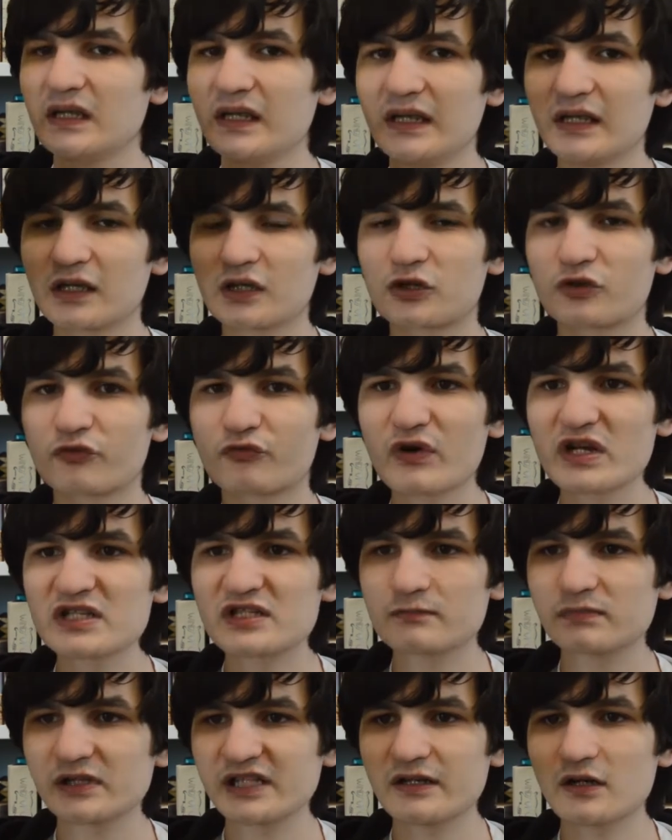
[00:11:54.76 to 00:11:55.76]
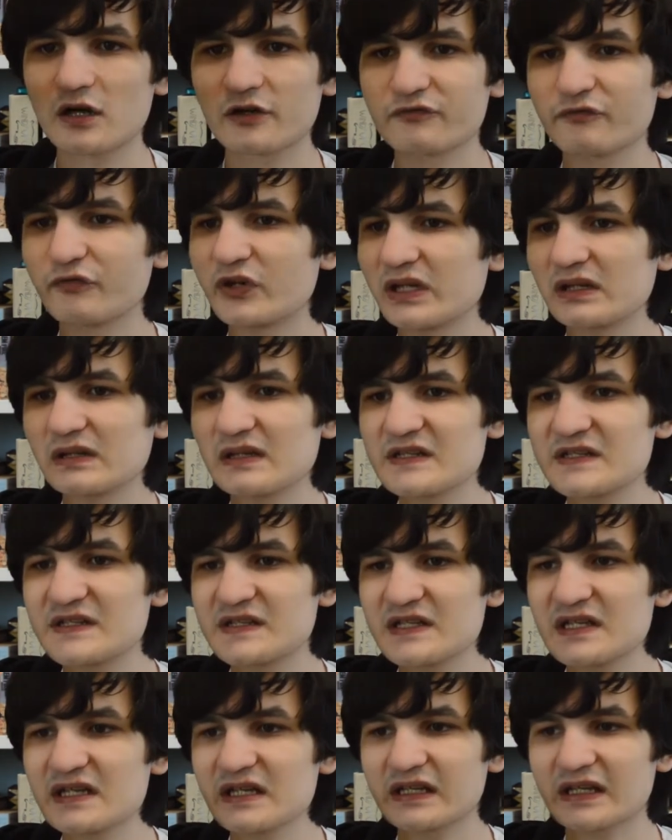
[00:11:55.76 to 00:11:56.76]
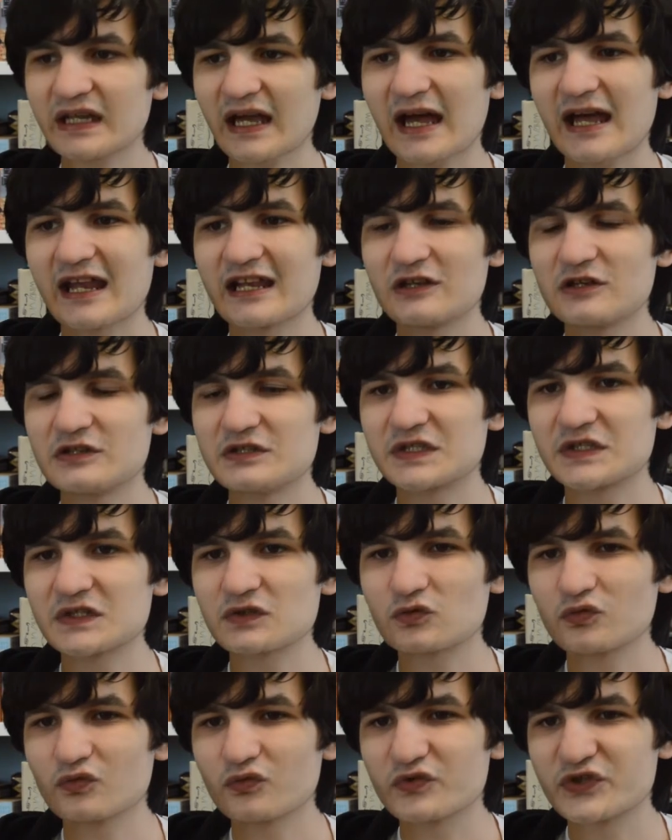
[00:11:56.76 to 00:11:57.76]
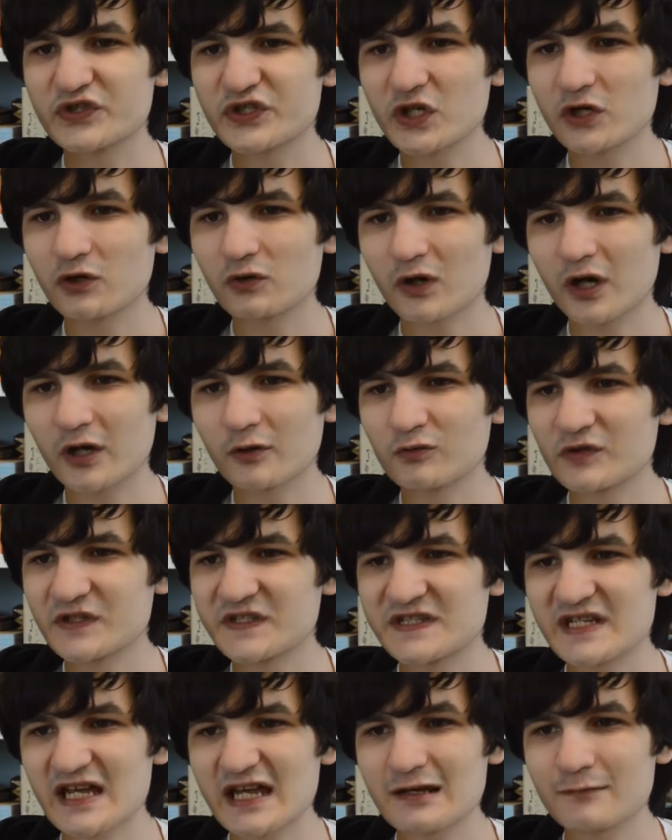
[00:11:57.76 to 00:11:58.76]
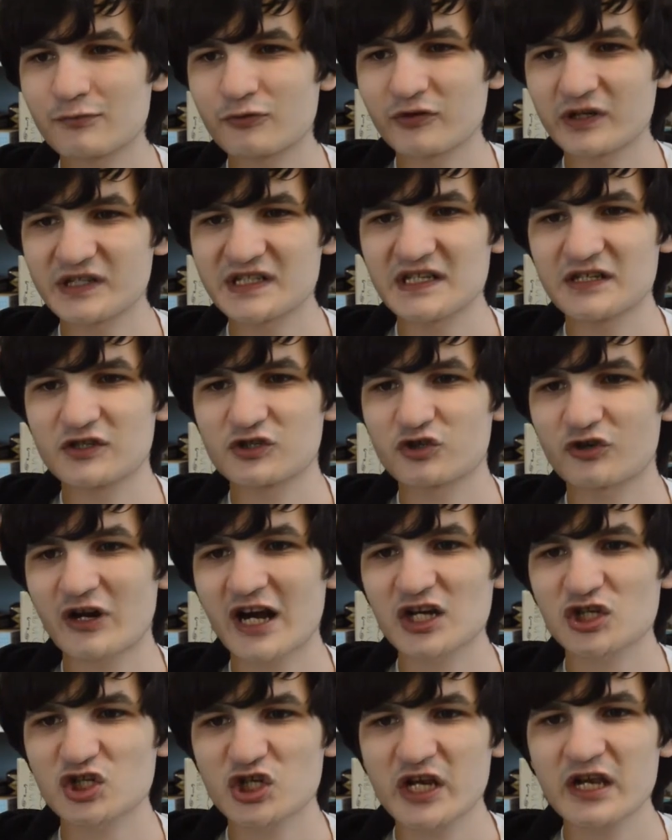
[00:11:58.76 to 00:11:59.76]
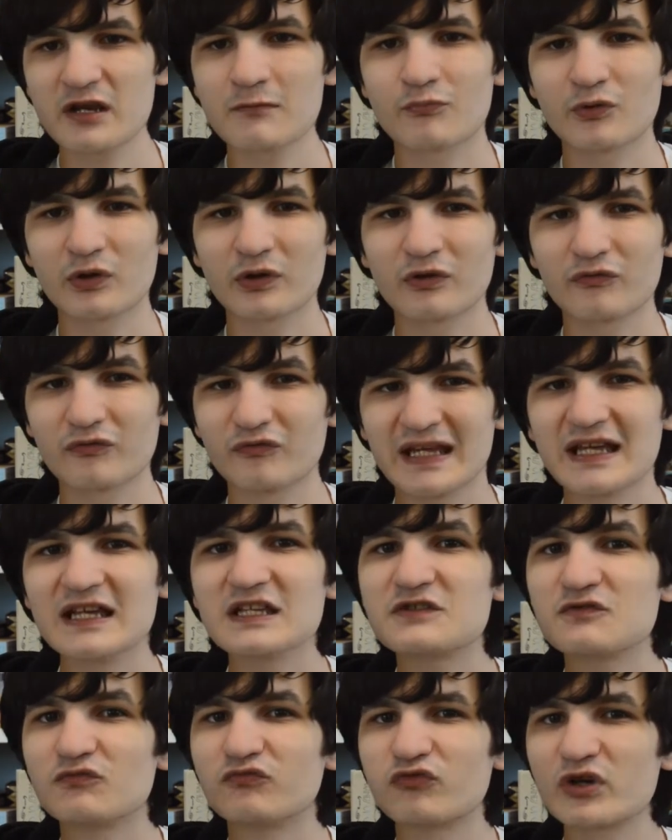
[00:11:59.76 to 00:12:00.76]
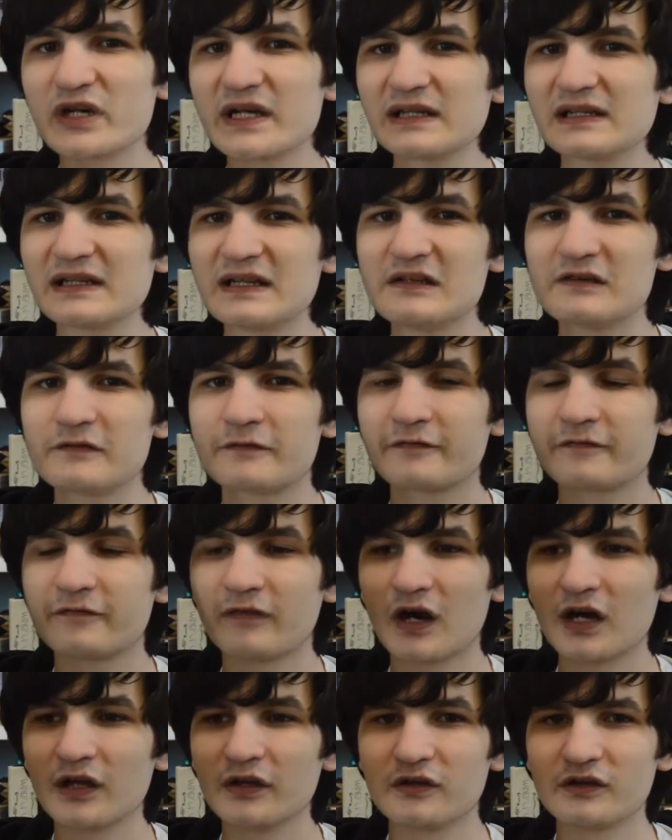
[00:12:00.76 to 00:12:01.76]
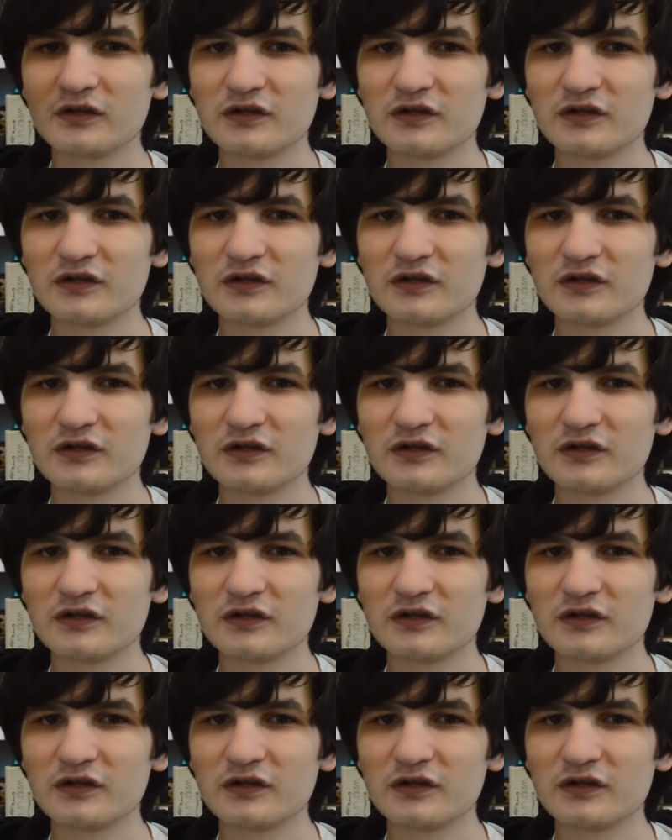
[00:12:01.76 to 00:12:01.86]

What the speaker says: incredibly unrealistic, and also I would say pretty trashy, but it's really fun